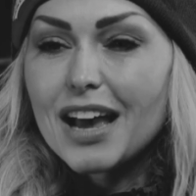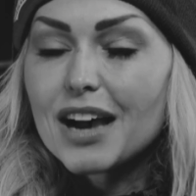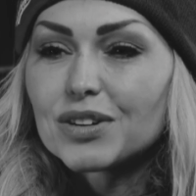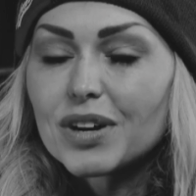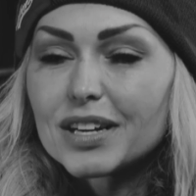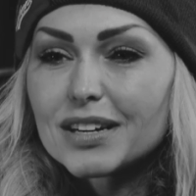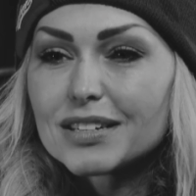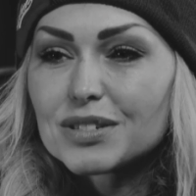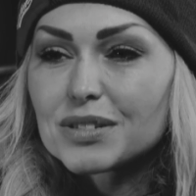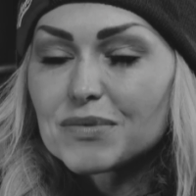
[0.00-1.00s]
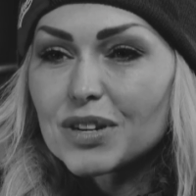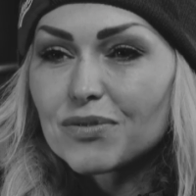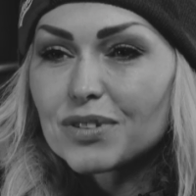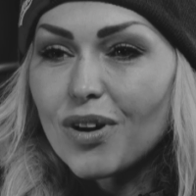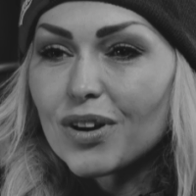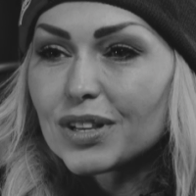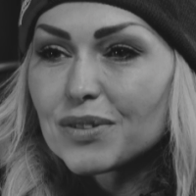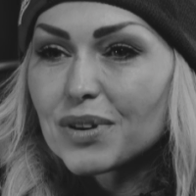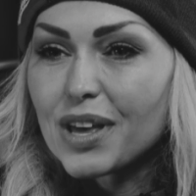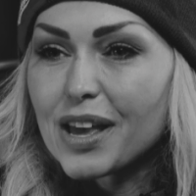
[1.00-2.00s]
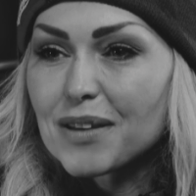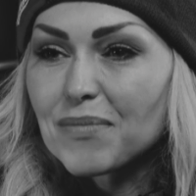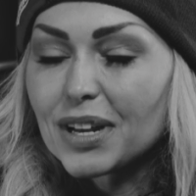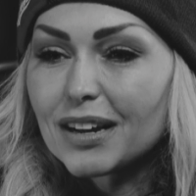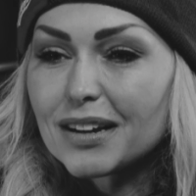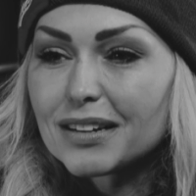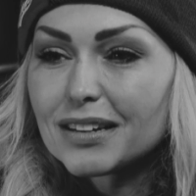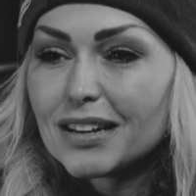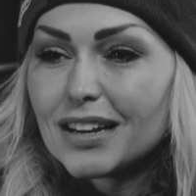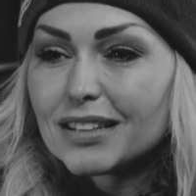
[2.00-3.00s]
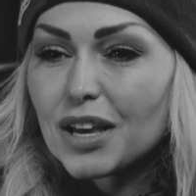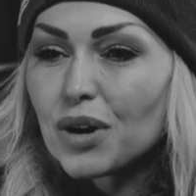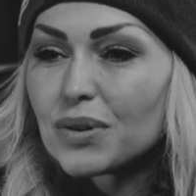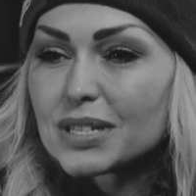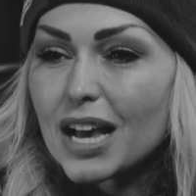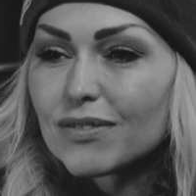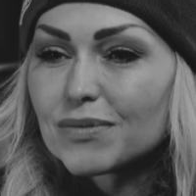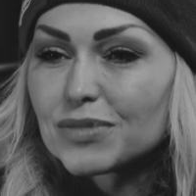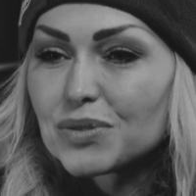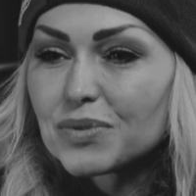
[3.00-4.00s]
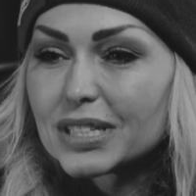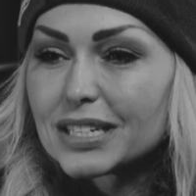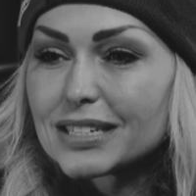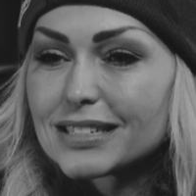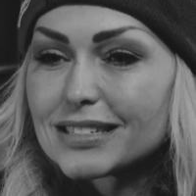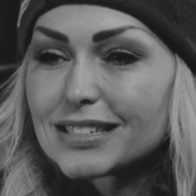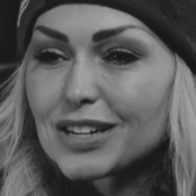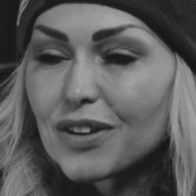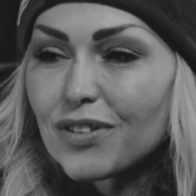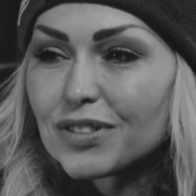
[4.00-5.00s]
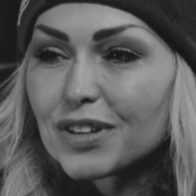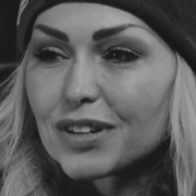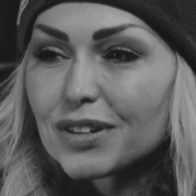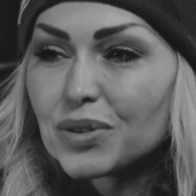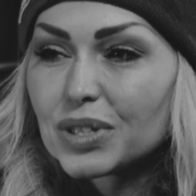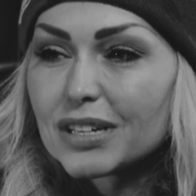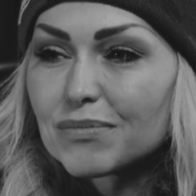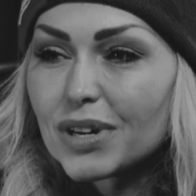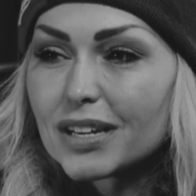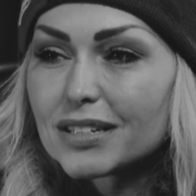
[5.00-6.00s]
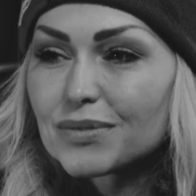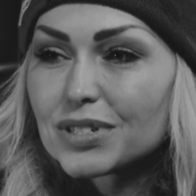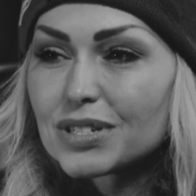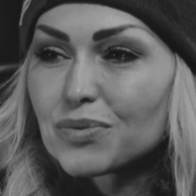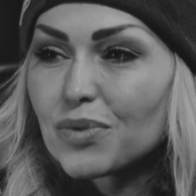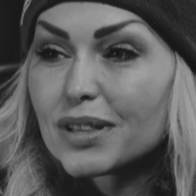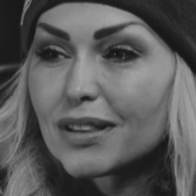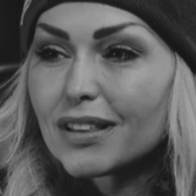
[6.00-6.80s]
Yeah, no, I do some stuff with Harley with him, and they always have him do wheelies and stuff on the hooligan bikes, which is one